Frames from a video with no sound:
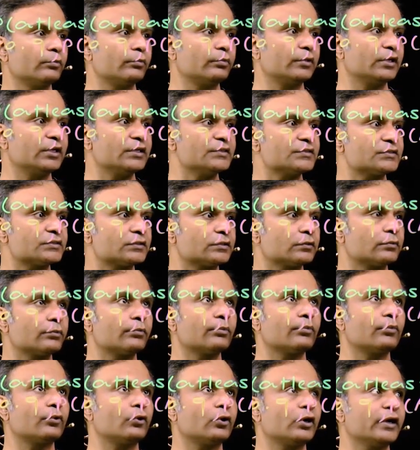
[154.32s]
plus
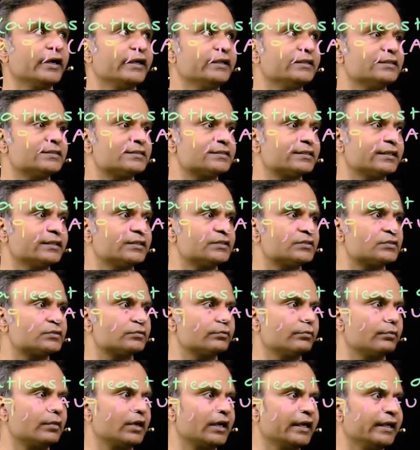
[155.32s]

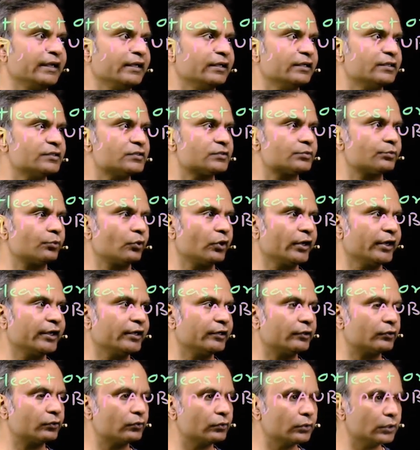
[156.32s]
0.6 minus
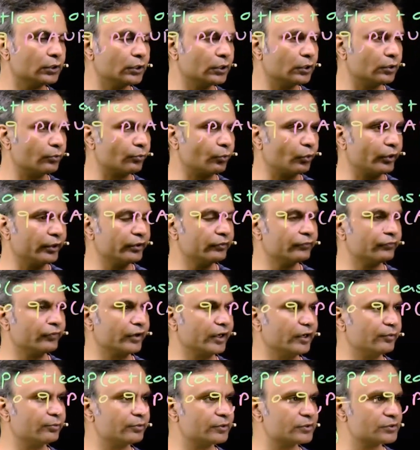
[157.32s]
0.2,
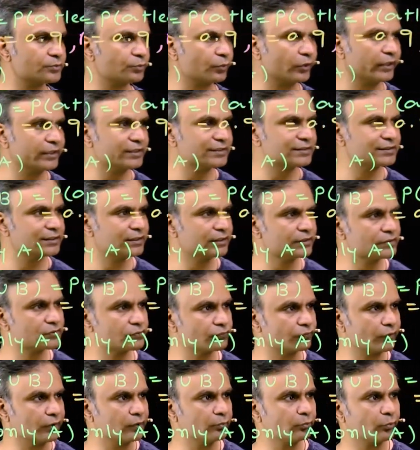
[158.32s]
0.5 plus
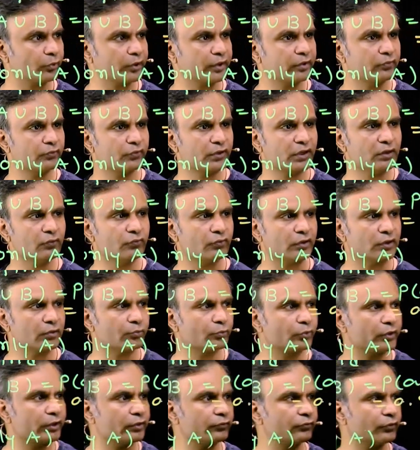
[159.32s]
0.6, 1.1,
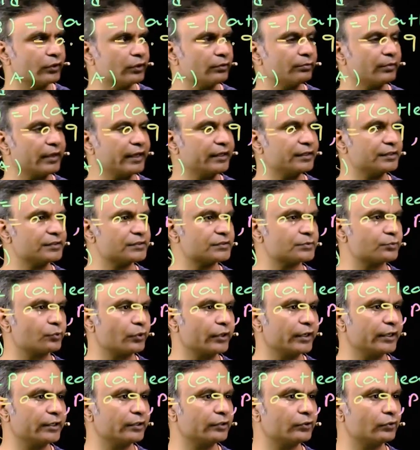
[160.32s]
1.1 minus
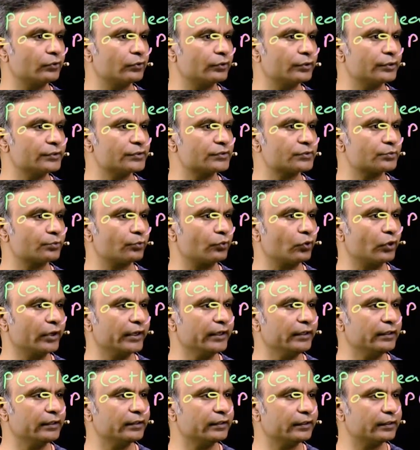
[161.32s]
0.2 is
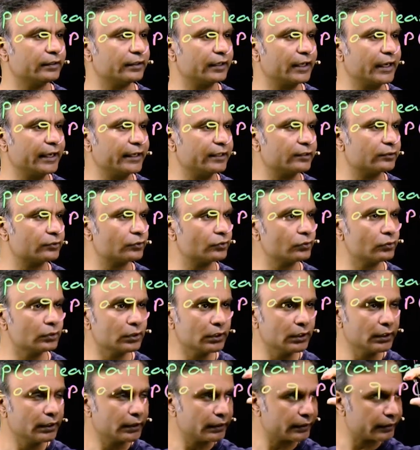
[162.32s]
0.9. So,
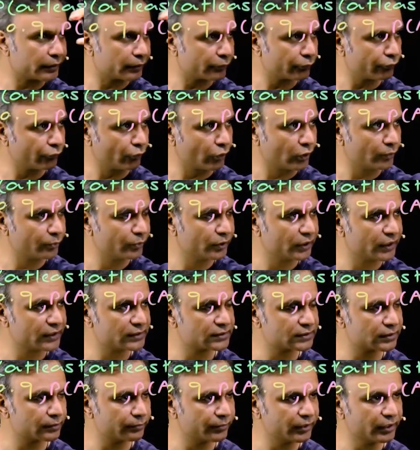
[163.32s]
ye formula
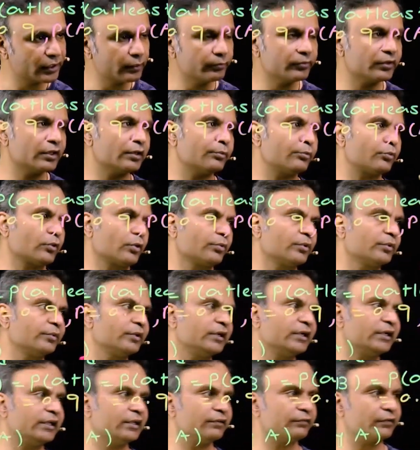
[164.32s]
se bhi hum ye
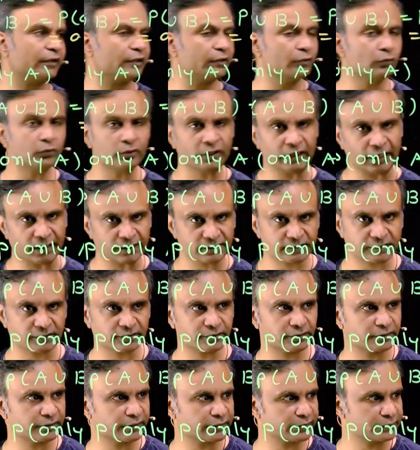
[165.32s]
probability value la
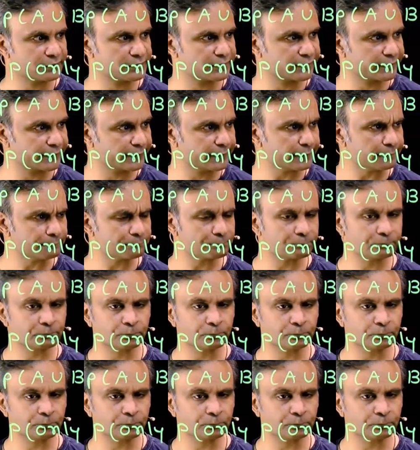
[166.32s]
sakte hain, theek hai na?